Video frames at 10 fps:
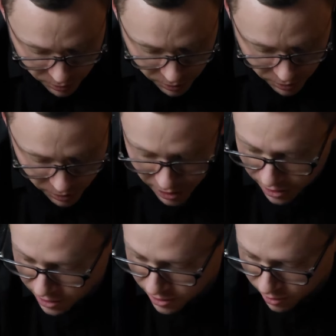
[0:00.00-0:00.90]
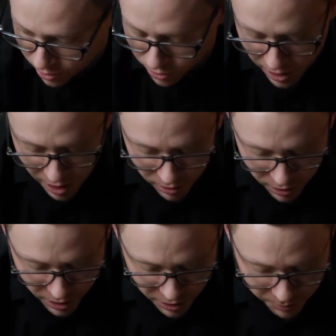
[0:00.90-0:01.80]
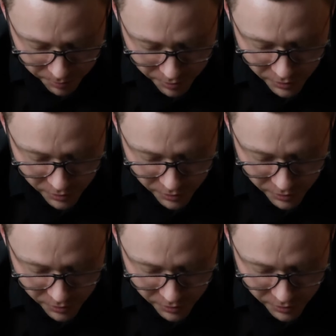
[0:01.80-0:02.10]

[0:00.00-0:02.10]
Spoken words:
You hear that nice little crackle on them.